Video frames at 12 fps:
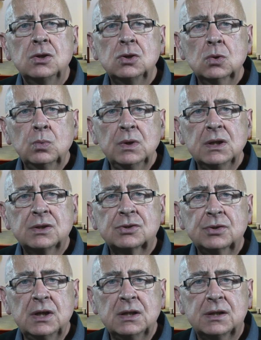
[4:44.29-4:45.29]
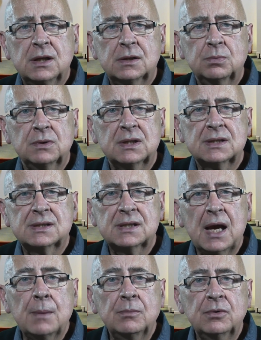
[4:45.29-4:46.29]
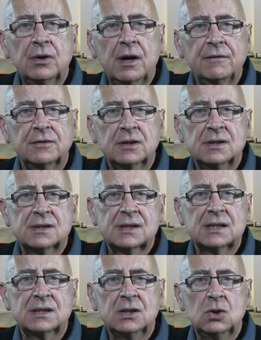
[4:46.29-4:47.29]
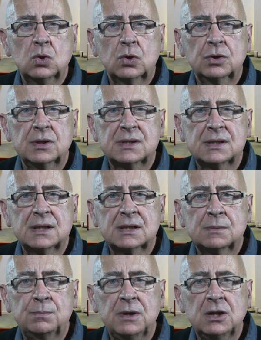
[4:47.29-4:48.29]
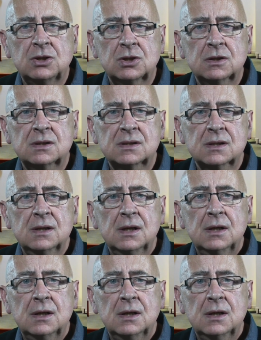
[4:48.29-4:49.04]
Do we treat it with the same reverence as the Eucharistic species,